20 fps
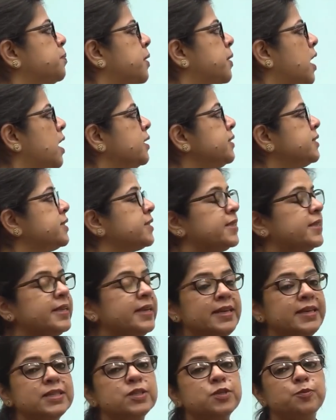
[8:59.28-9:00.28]
plants,
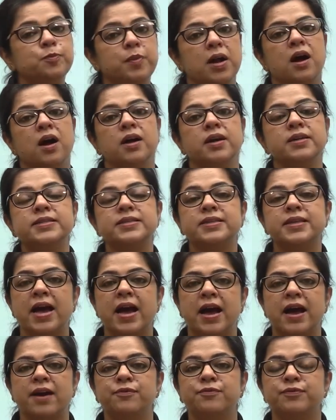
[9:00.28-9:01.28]
these plants
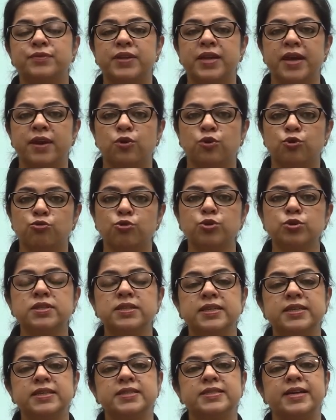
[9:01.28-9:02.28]
have their roots
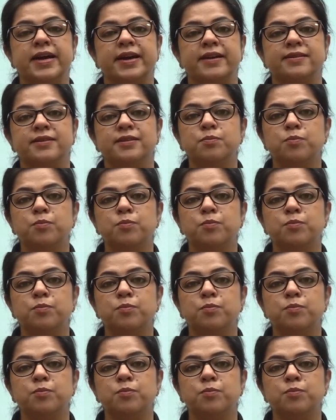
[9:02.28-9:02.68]
inside the